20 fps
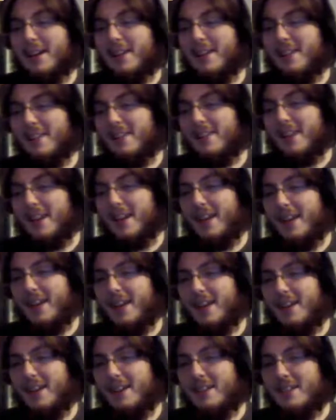
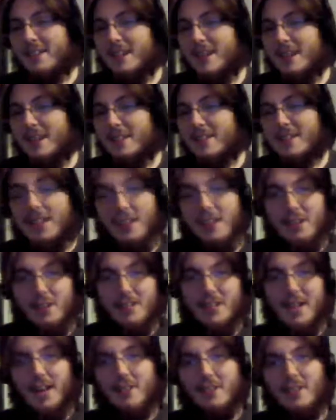They sneak on
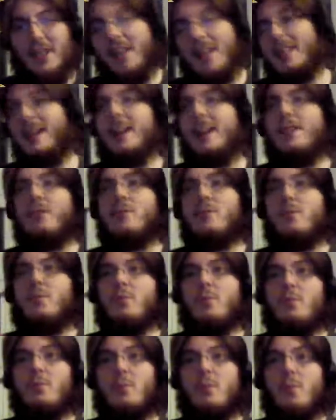down, and then
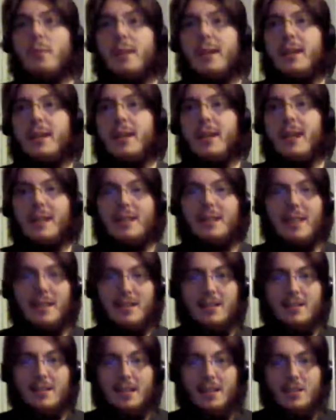we get to the end
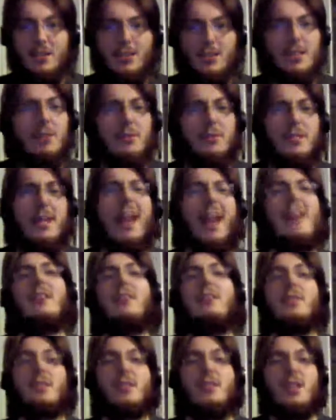of the session, because that was the
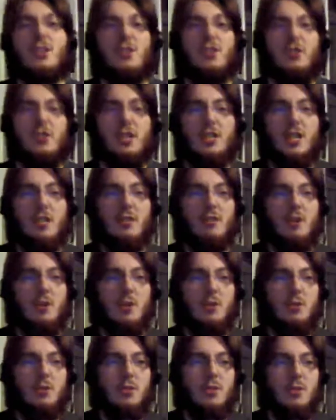end of the session
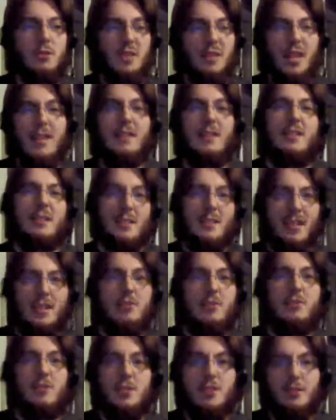0, sort of taster to get
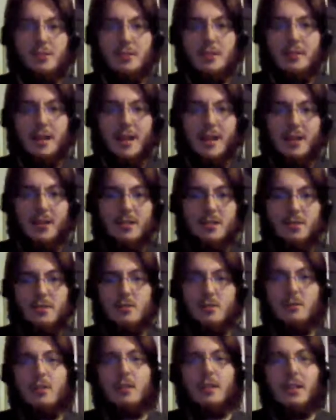used to some of the mechanics.
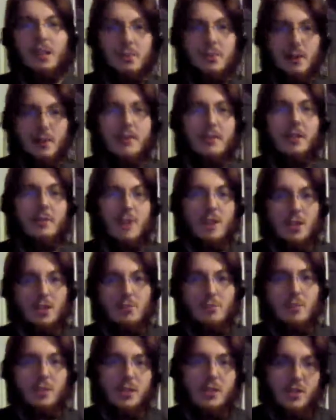So a little bit of
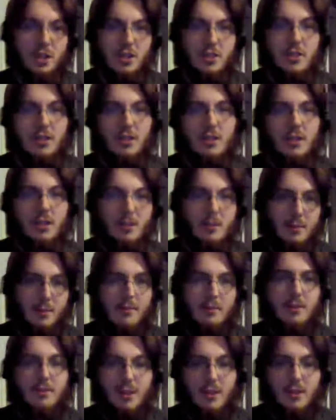interaction with each other, a little bit
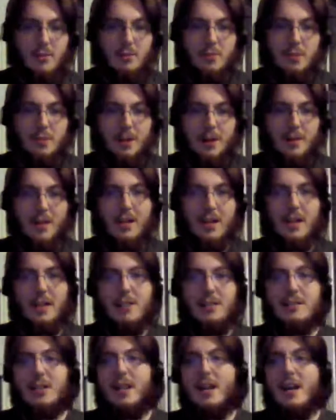of interaction with the bad
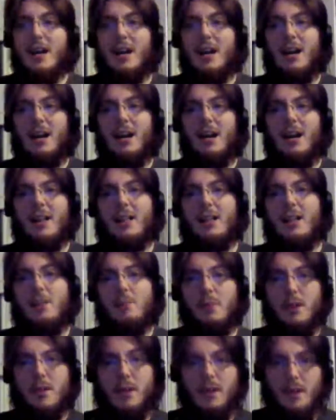guys, and
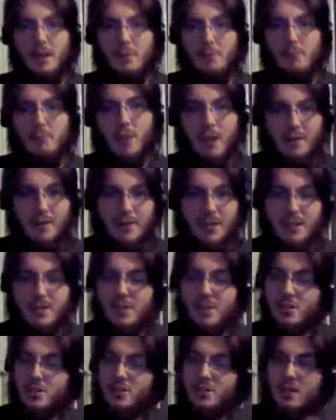then we break for that
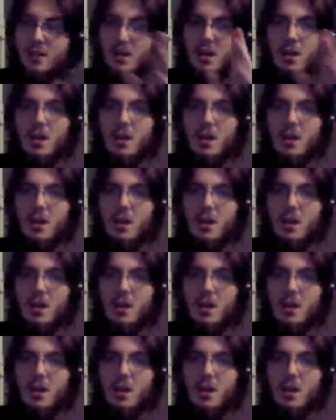session.